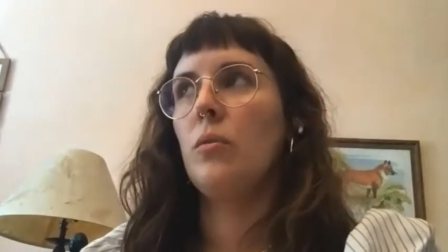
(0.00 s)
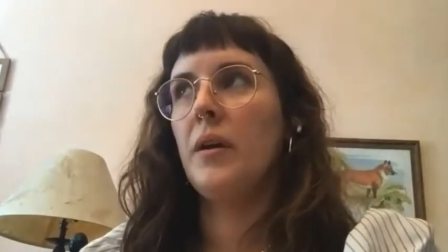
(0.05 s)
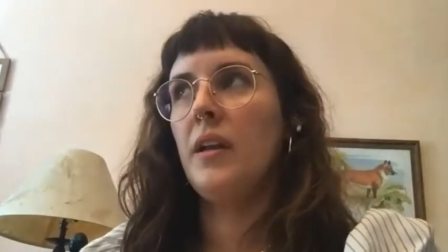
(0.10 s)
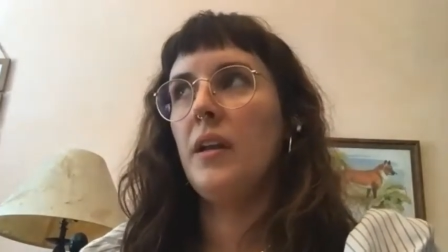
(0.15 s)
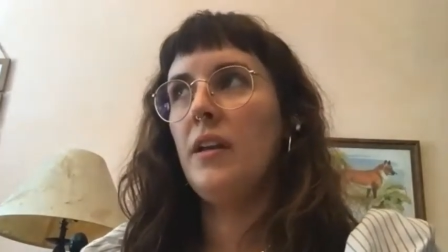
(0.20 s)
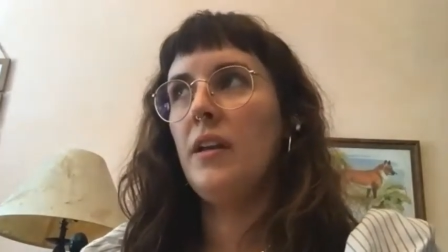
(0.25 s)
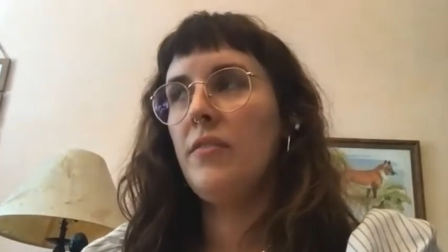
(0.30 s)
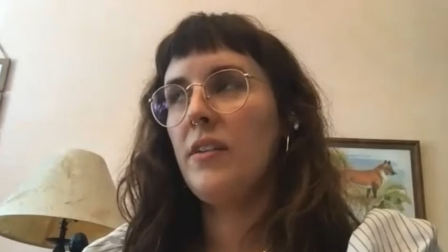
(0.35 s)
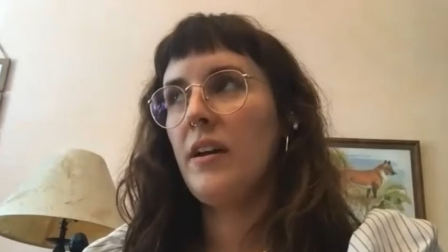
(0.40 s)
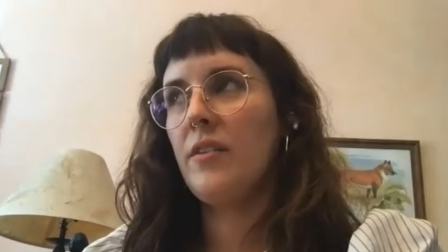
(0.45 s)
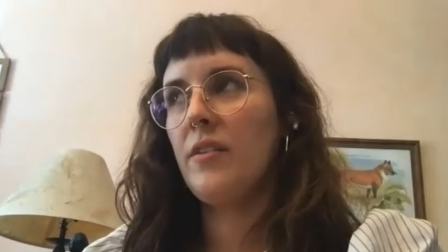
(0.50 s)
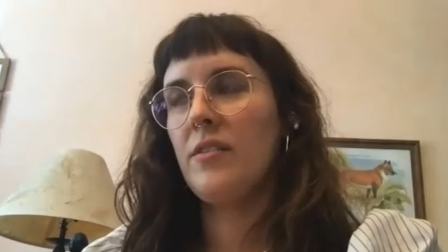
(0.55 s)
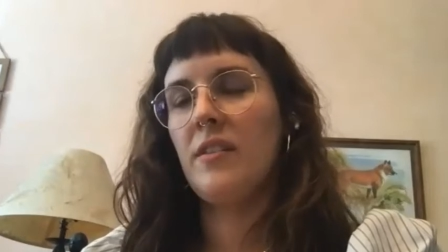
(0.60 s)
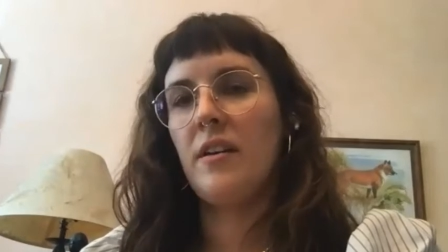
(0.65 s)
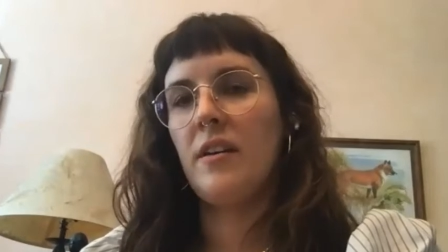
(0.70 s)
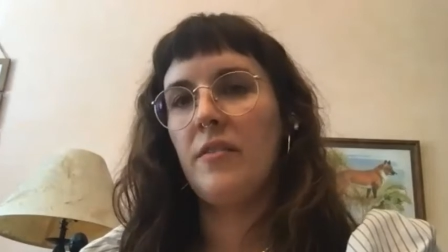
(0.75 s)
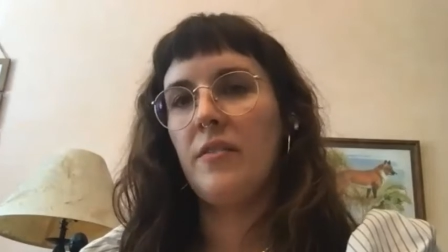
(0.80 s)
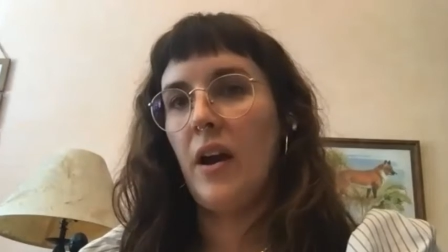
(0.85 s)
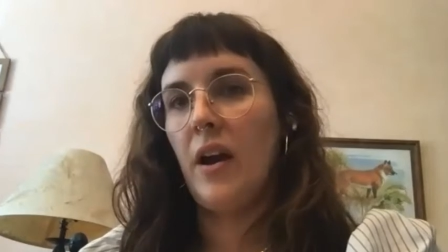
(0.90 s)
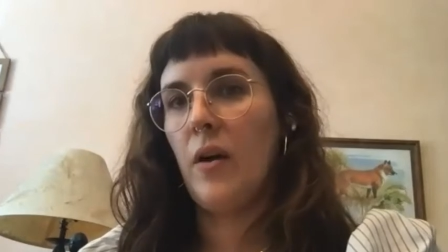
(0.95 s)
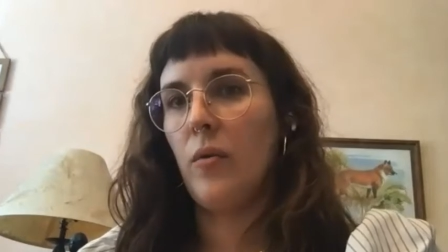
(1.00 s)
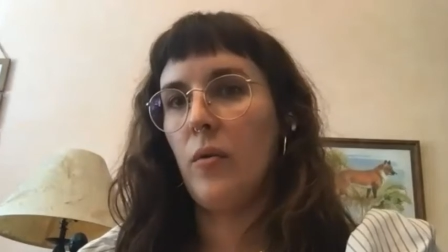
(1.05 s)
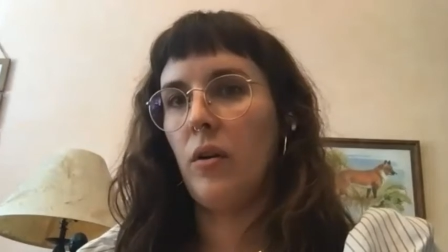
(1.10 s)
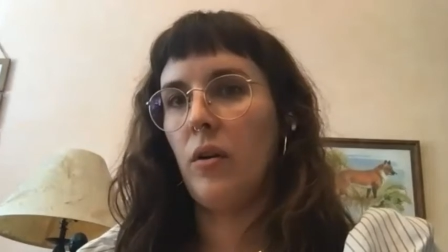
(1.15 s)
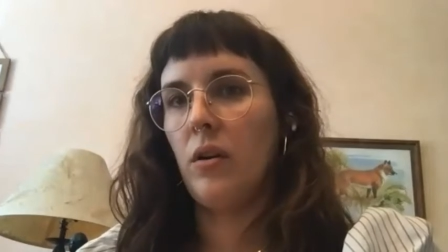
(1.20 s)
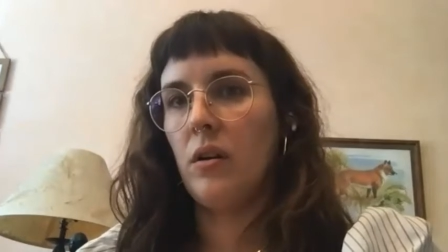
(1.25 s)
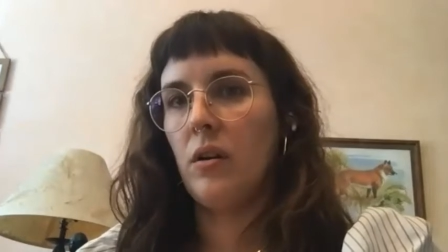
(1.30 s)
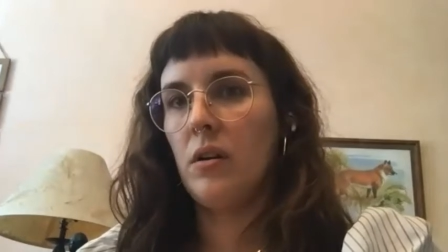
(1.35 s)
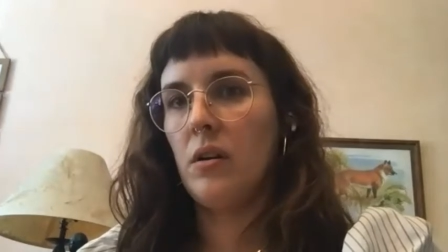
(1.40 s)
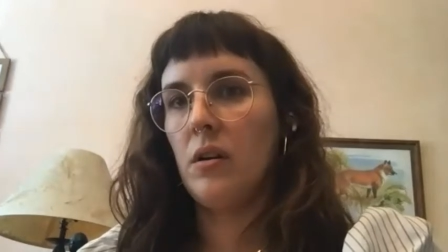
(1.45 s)
But even outside of
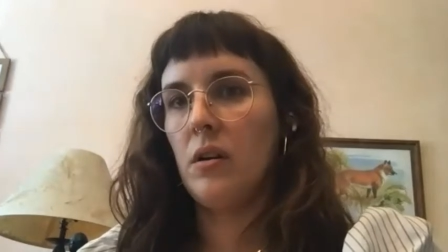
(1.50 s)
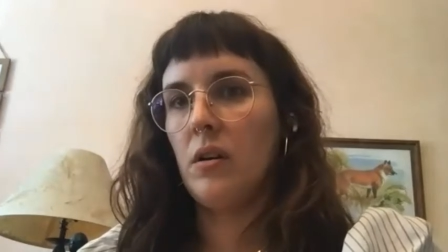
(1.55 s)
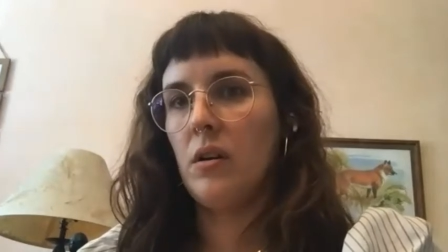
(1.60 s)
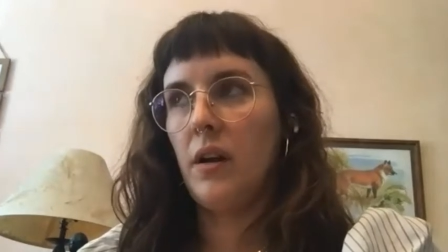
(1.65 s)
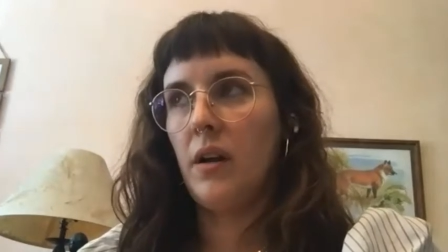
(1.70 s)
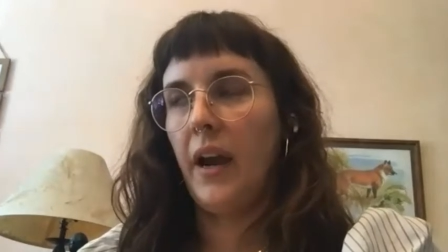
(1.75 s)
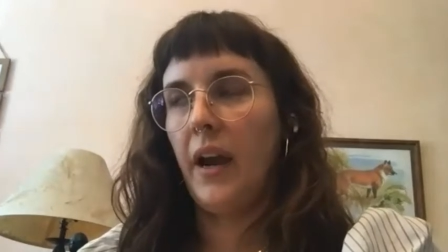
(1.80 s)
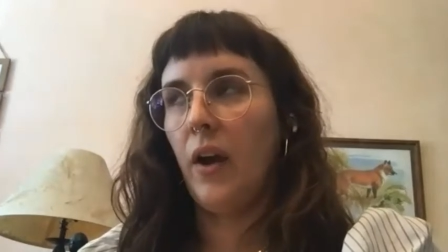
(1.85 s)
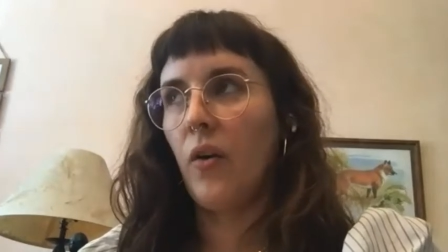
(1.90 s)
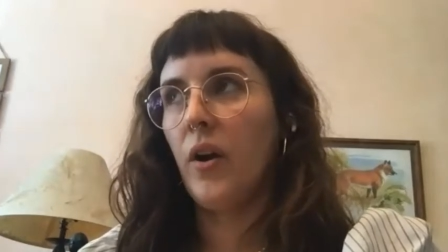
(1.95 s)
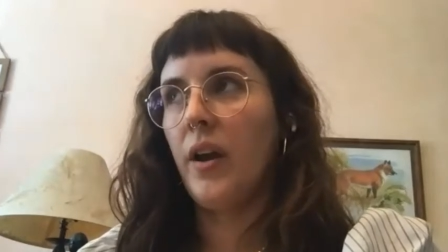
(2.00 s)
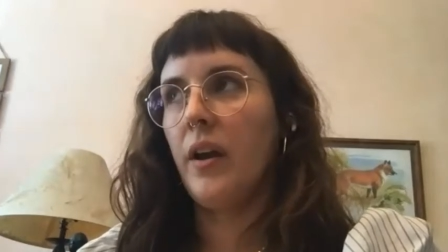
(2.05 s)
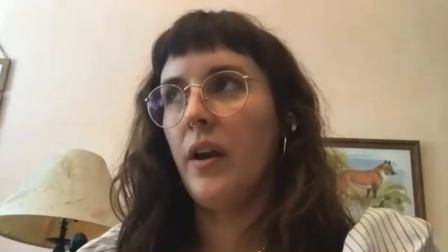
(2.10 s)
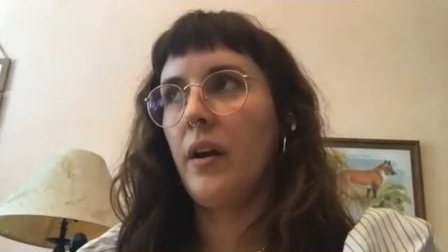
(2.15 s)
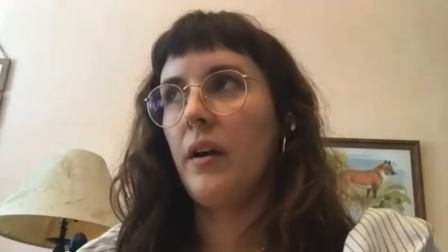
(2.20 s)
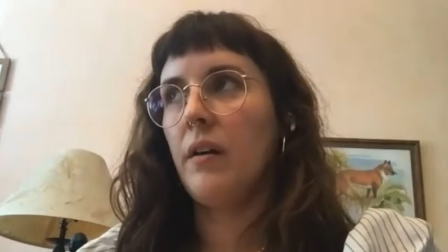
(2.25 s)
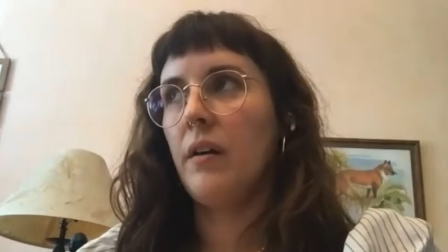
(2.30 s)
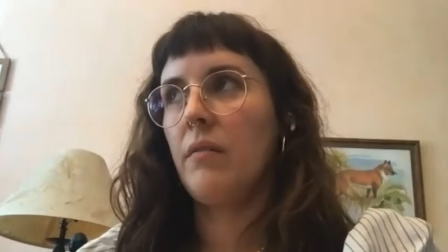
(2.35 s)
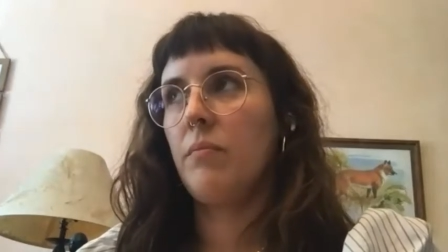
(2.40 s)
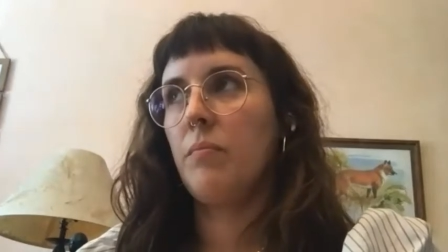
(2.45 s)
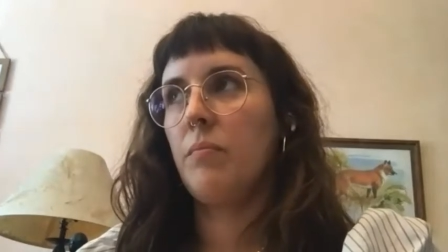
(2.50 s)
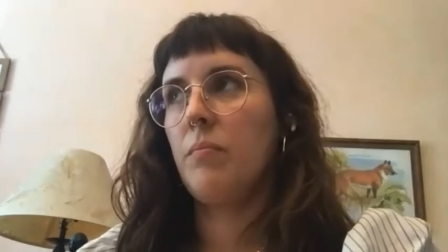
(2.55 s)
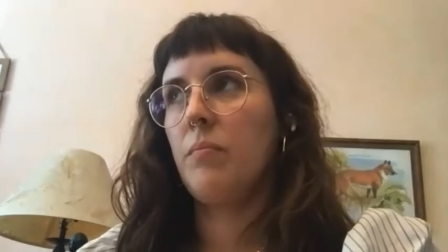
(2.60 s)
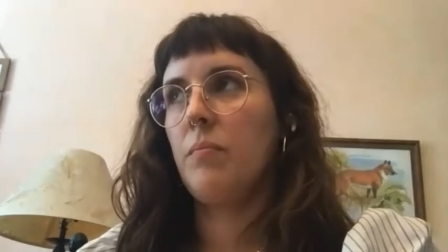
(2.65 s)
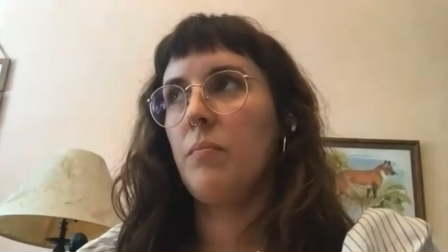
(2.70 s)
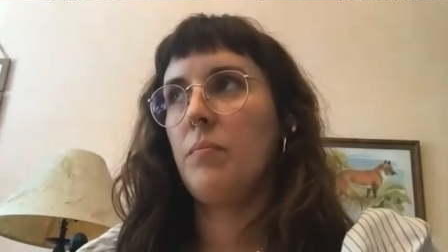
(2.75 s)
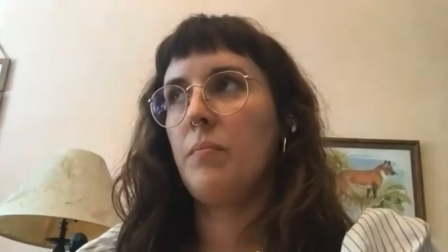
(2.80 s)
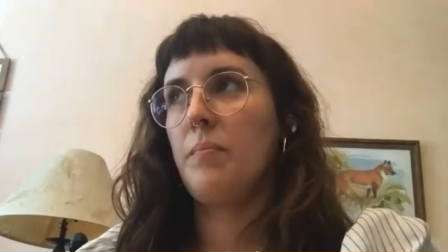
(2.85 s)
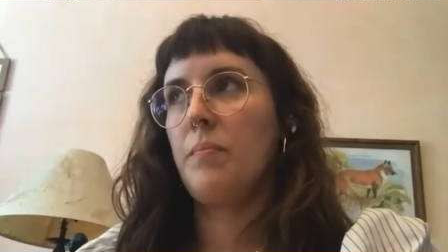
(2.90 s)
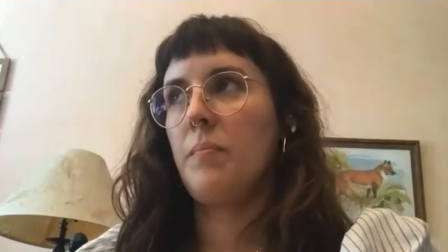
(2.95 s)
our area,
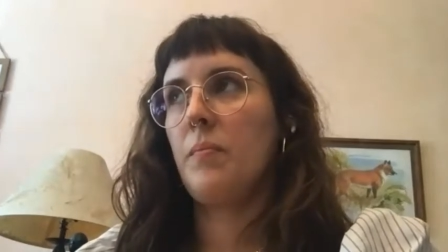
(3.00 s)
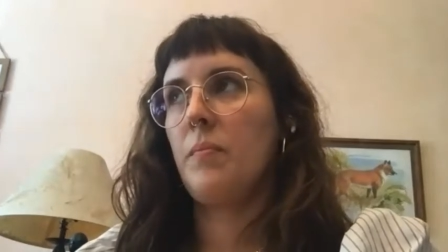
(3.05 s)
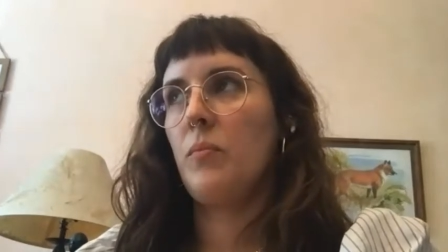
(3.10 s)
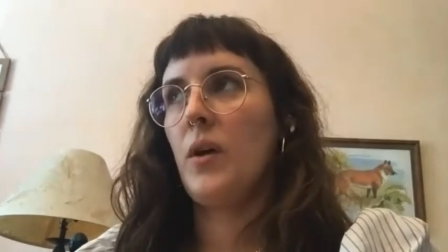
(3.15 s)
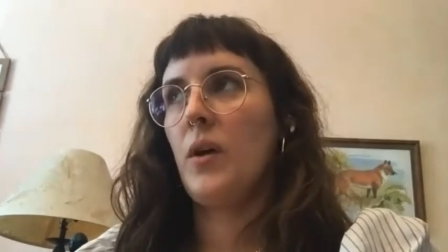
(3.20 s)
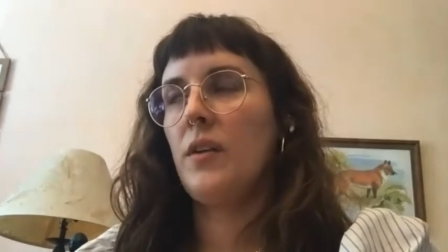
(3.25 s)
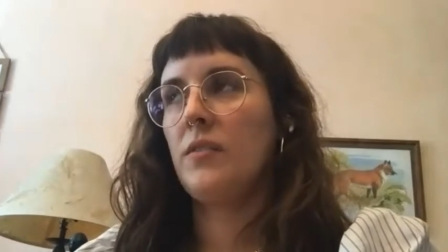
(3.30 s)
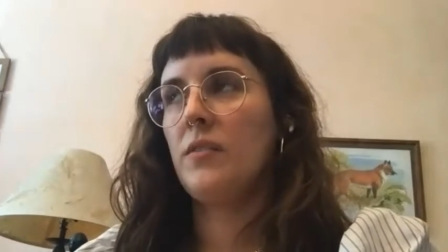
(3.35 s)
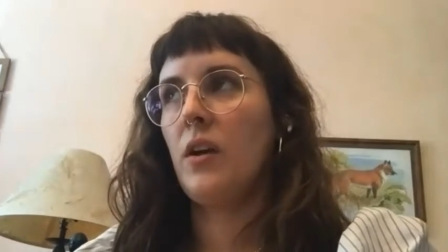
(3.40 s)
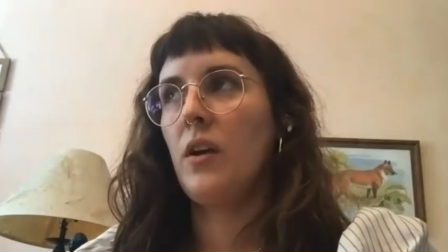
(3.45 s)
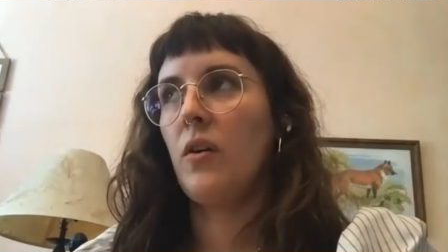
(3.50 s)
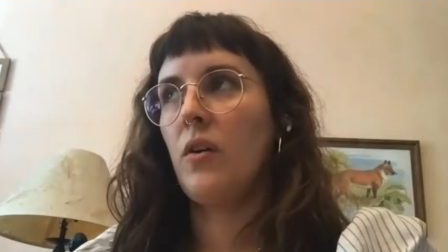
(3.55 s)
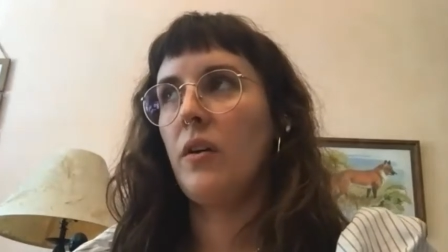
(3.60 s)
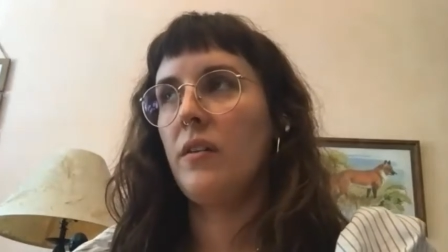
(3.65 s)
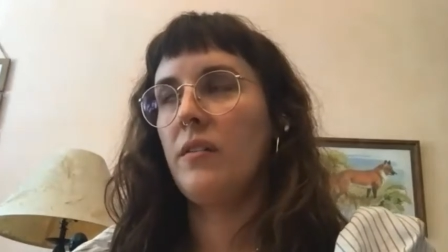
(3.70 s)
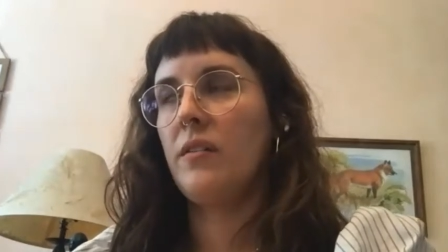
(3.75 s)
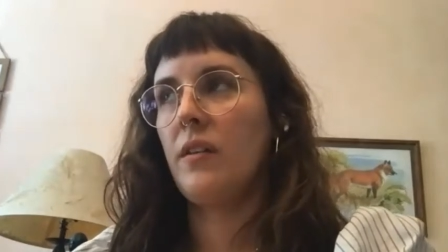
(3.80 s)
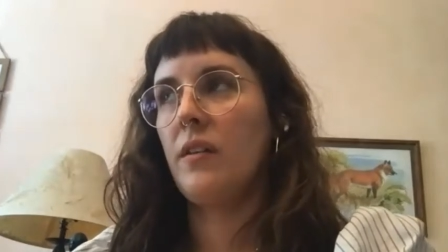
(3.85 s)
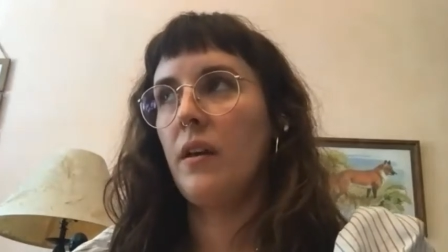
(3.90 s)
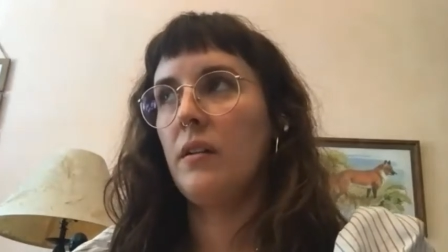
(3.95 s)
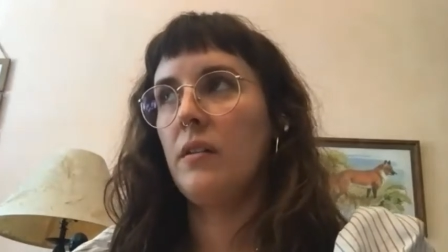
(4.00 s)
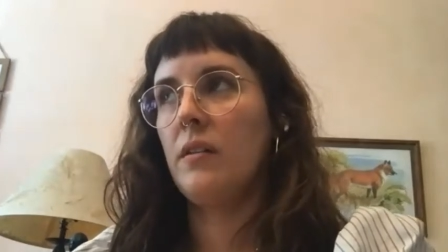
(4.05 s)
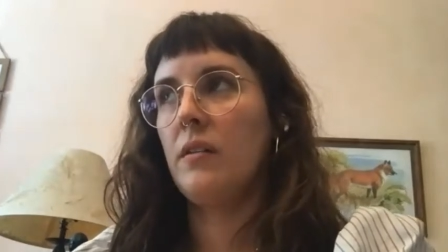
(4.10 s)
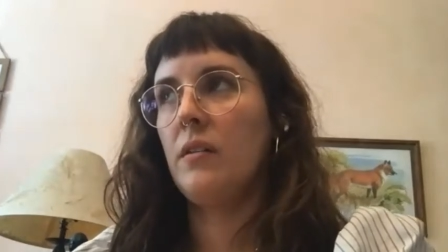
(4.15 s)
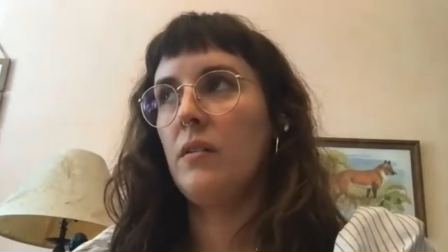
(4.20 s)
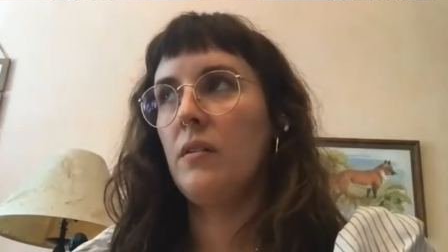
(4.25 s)
as Kerri said,